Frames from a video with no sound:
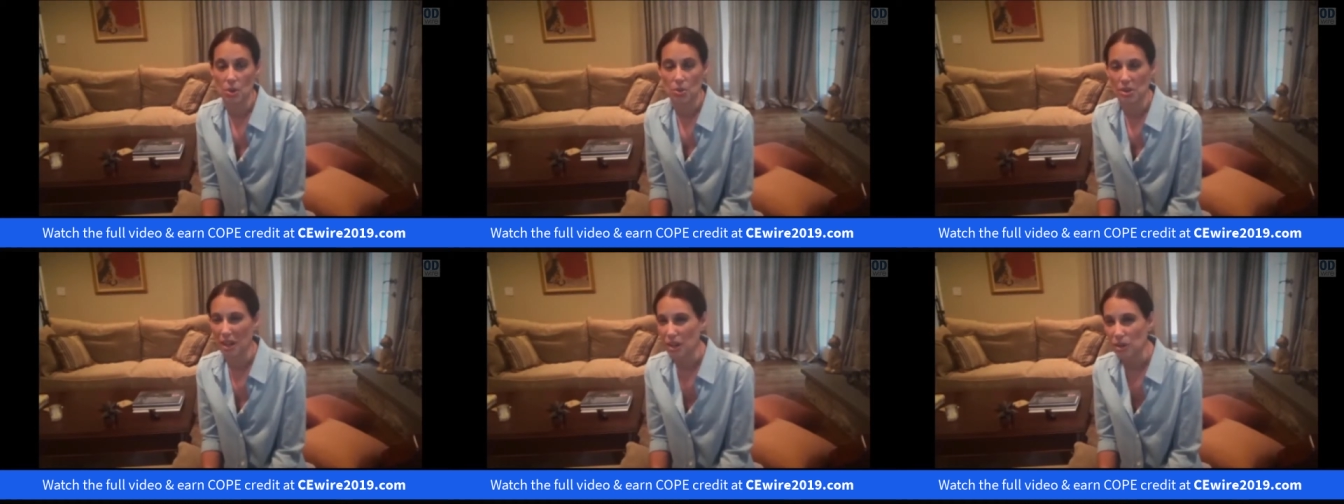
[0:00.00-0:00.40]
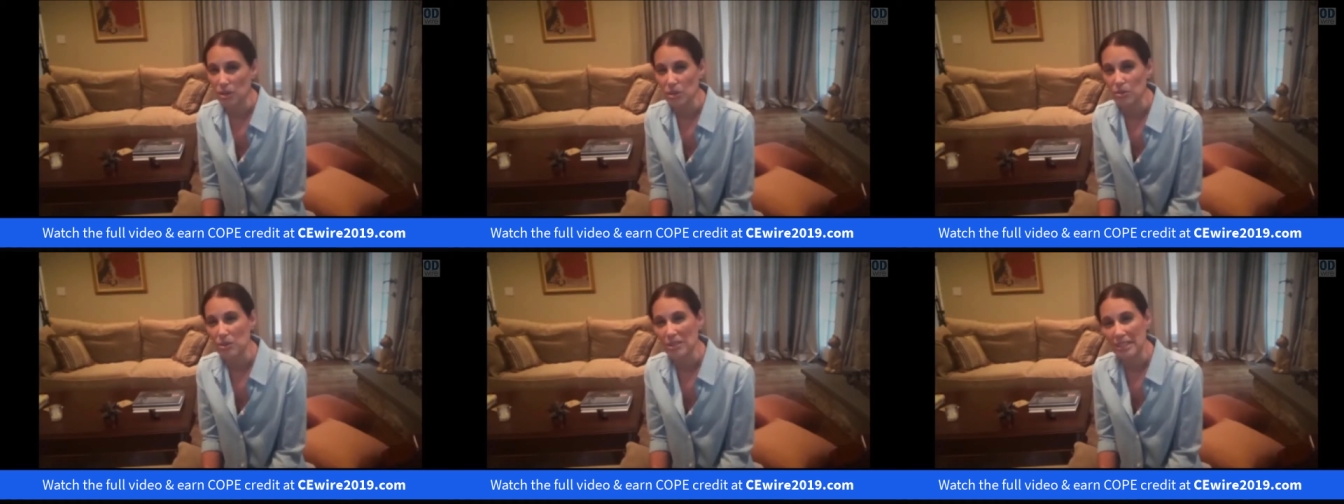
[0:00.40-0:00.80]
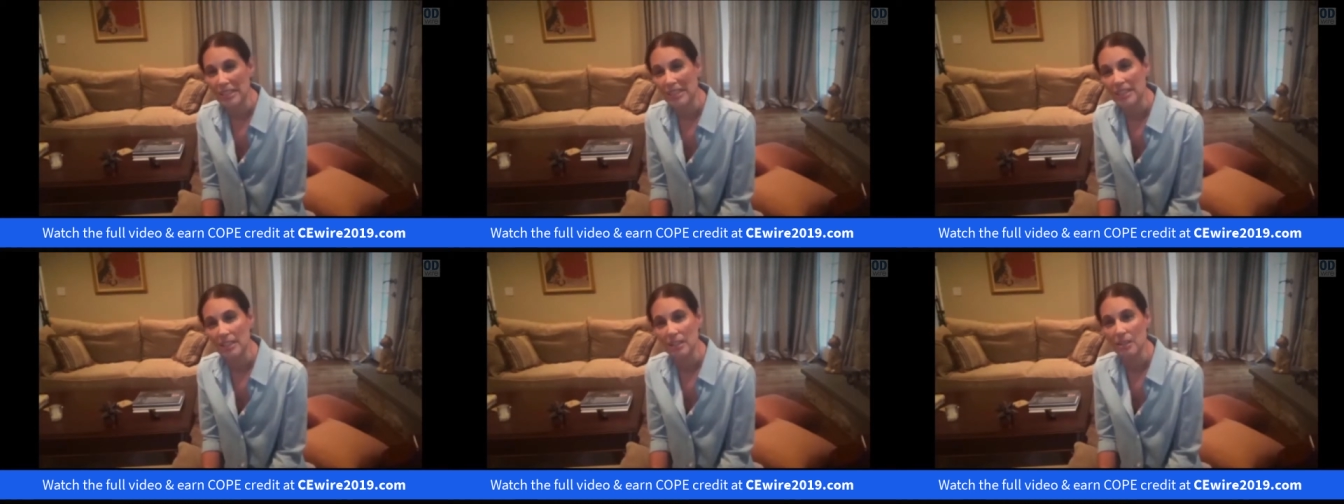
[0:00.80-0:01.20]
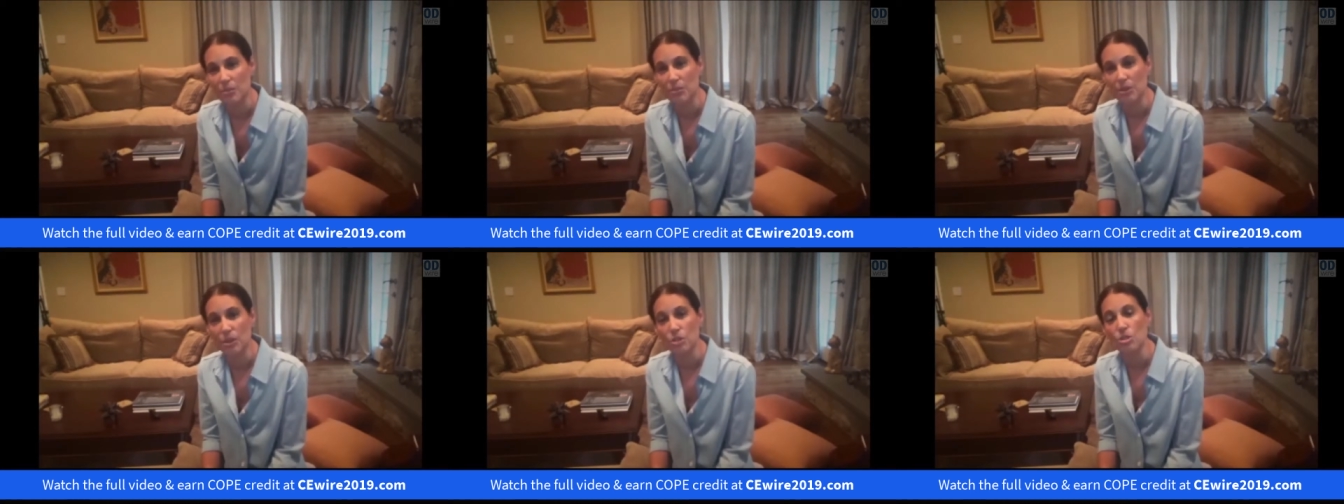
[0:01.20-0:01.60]
are not only related,
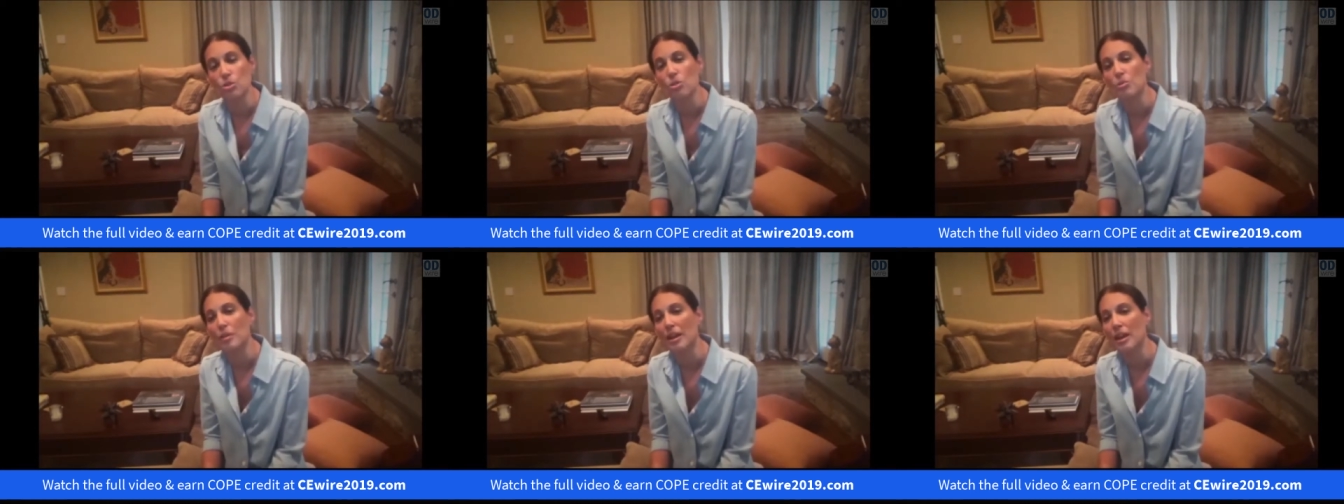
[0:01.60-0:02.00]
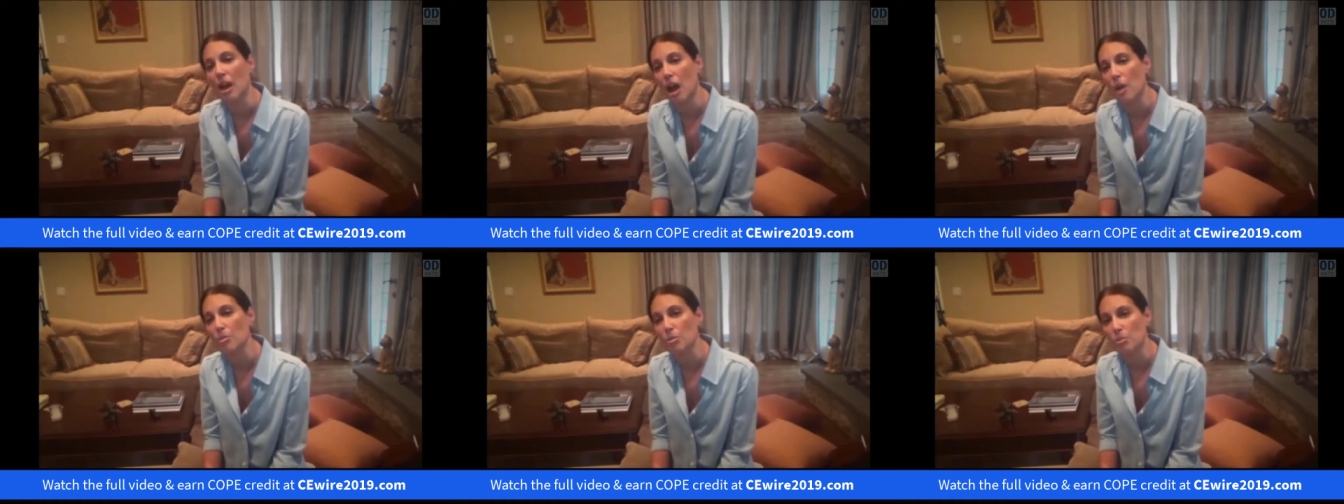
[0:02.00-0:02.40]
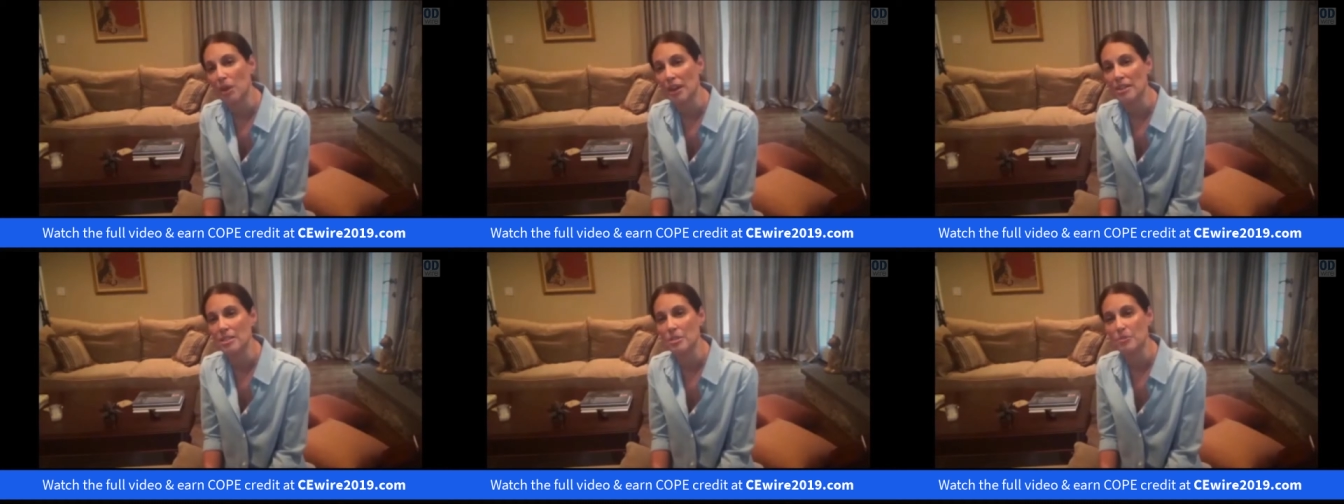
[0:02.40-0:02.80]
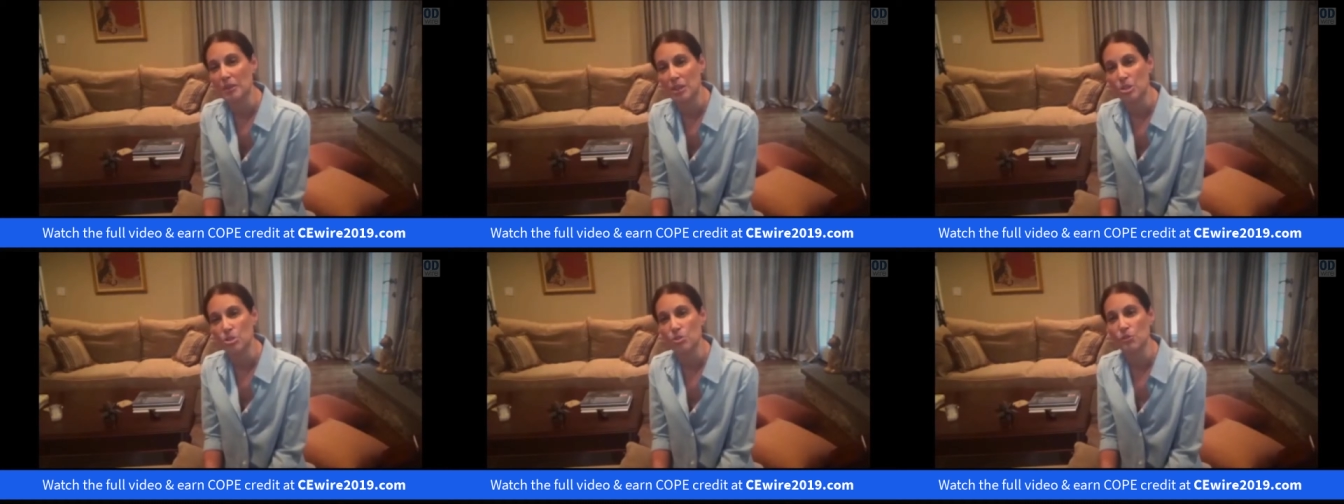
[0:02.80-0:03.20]
but are due to my compromised
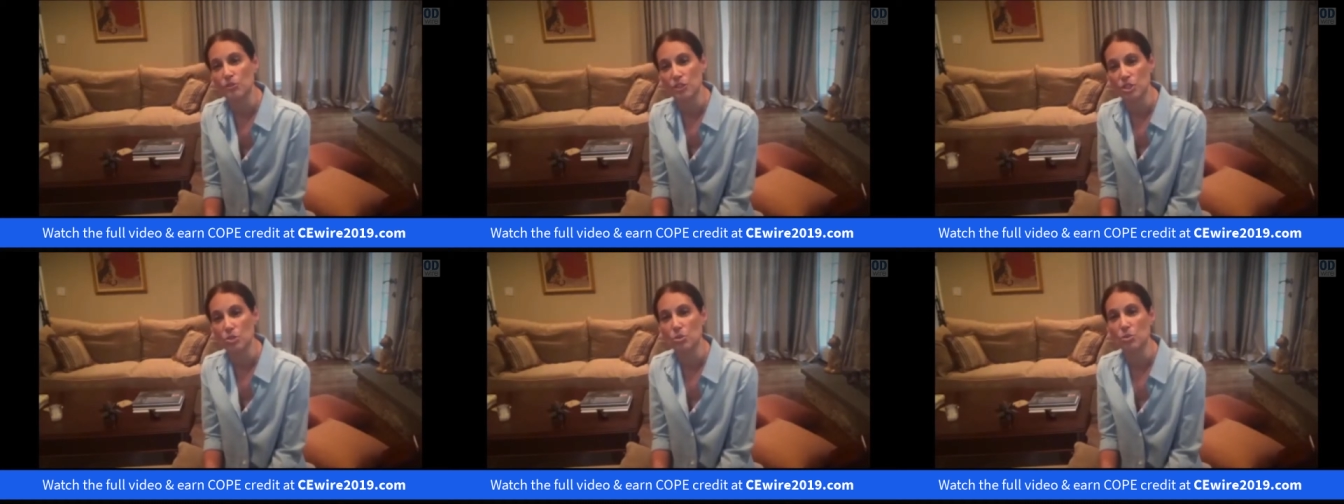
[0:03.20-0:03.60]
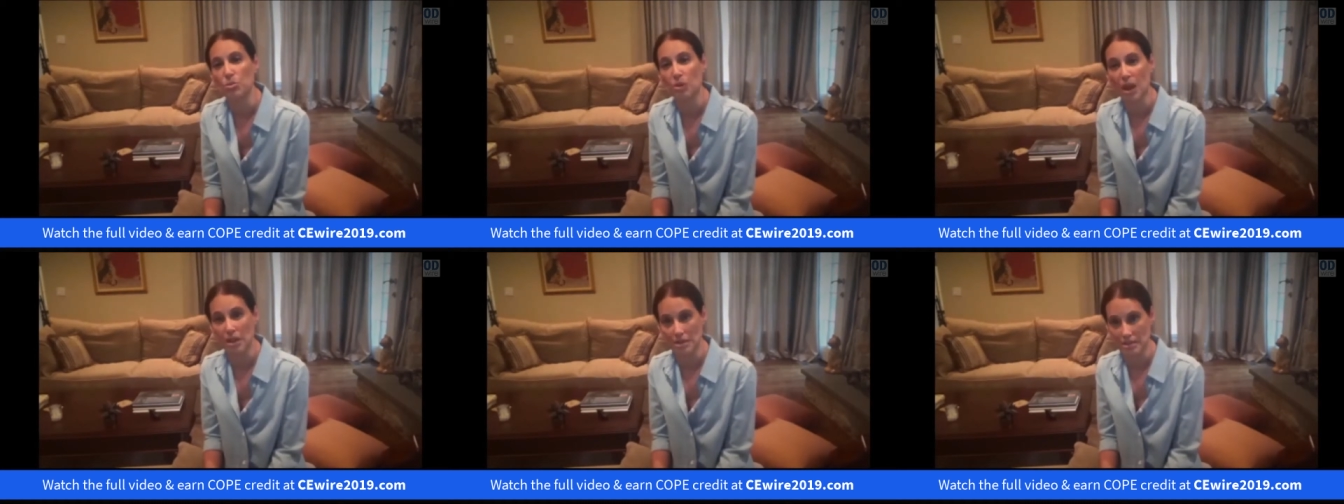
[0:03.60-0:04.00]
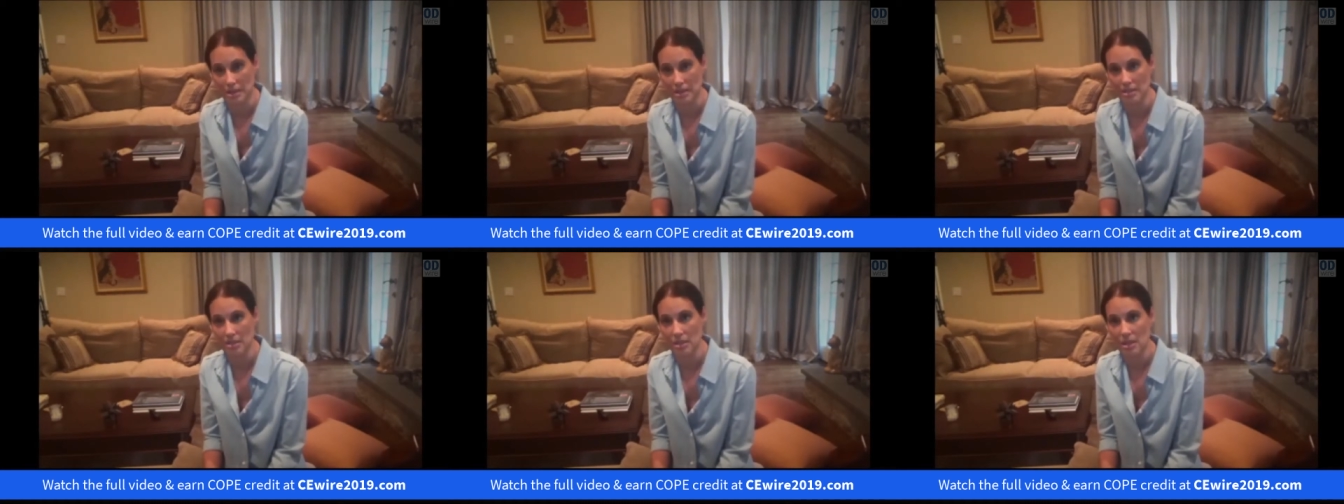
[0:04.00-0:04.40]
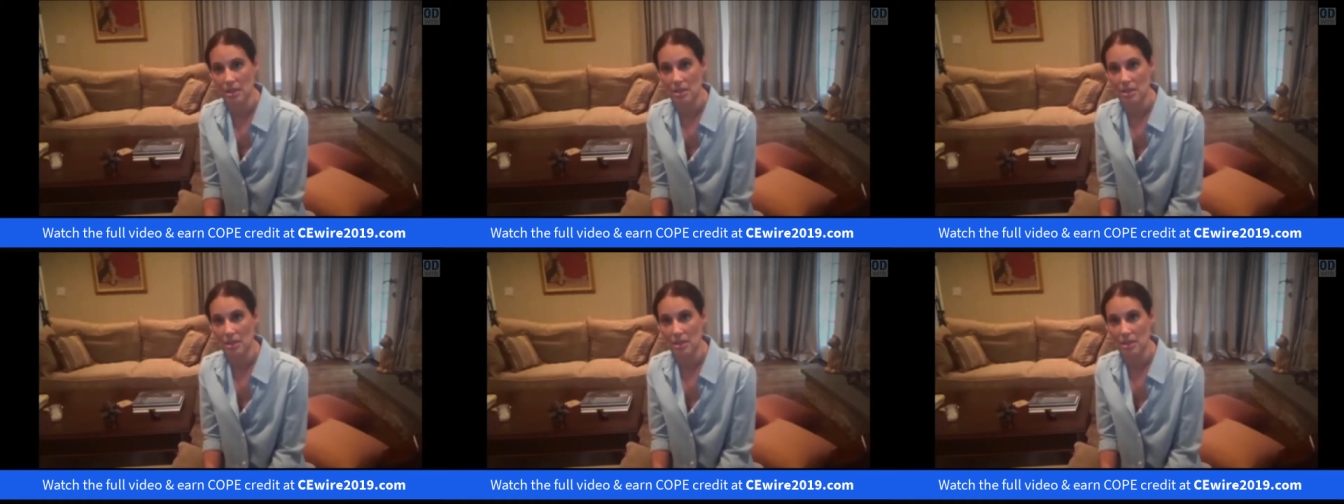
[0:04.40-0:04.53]
spatial visual process